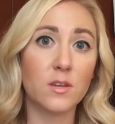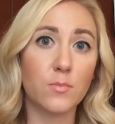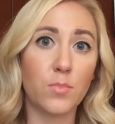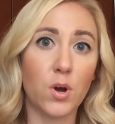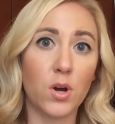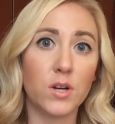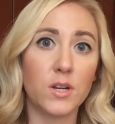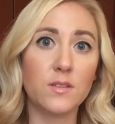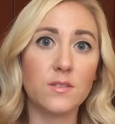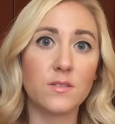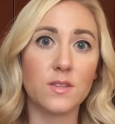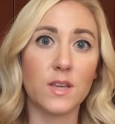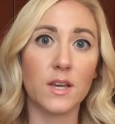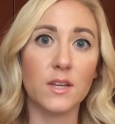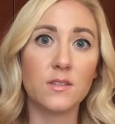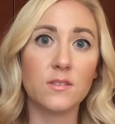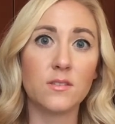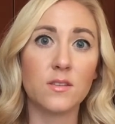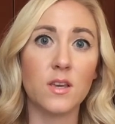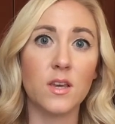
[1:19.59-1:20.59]
party
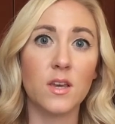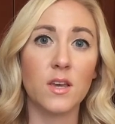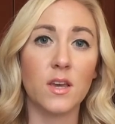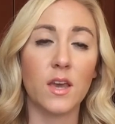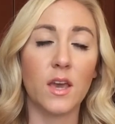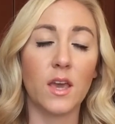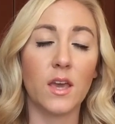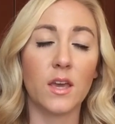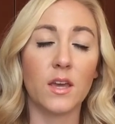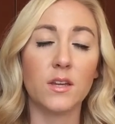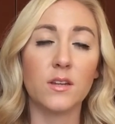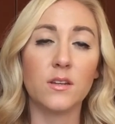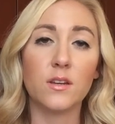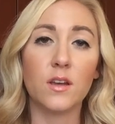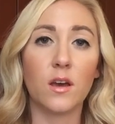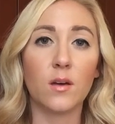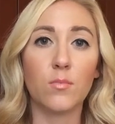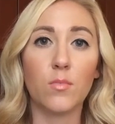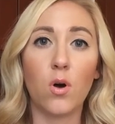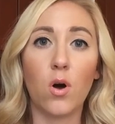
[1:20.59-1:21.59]
sets and um,